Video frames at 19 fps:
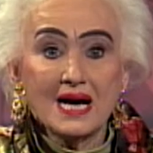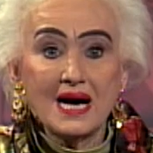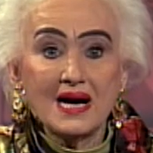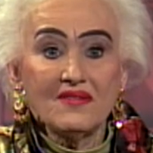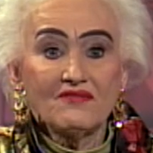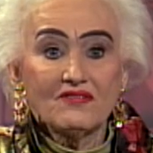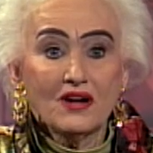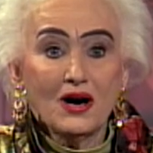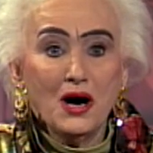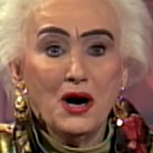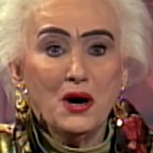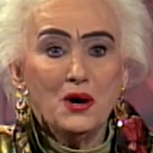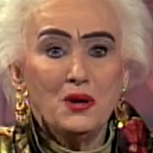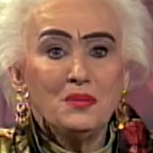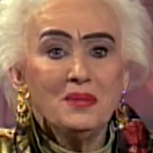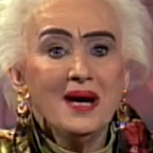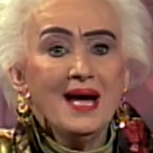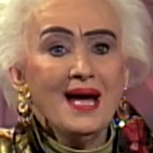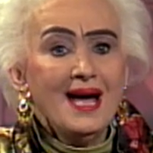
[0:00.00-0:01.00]
Time for
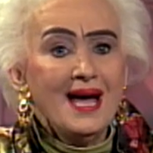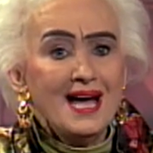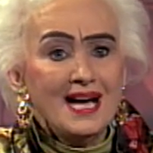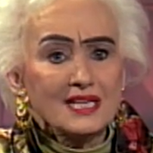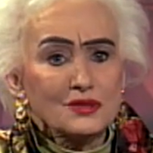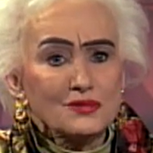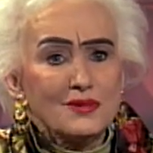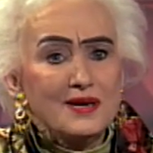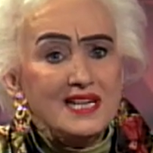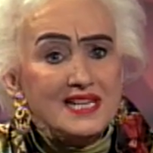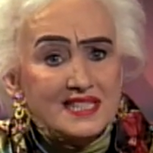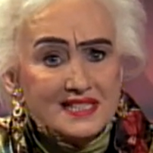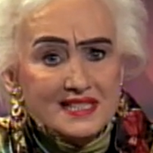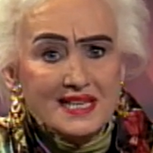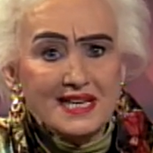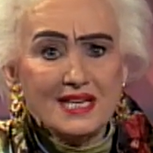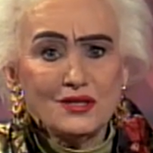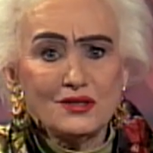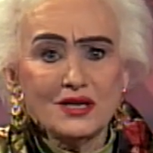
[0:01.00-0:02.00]
Hope as we
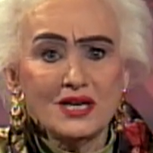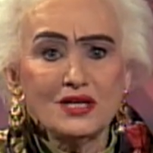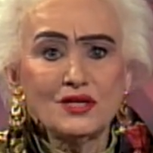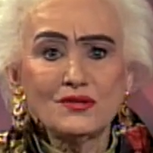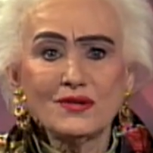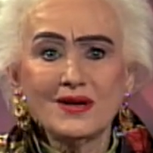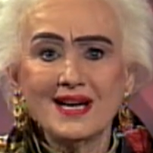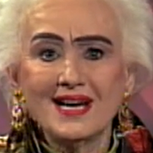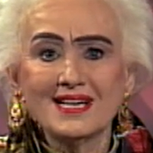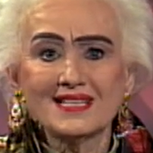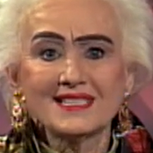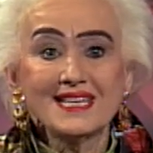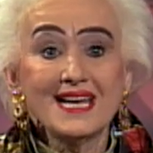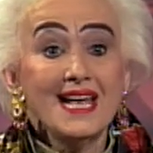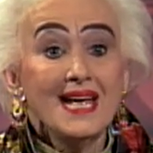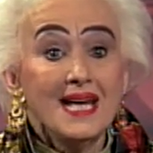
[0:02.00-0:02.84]
seek to address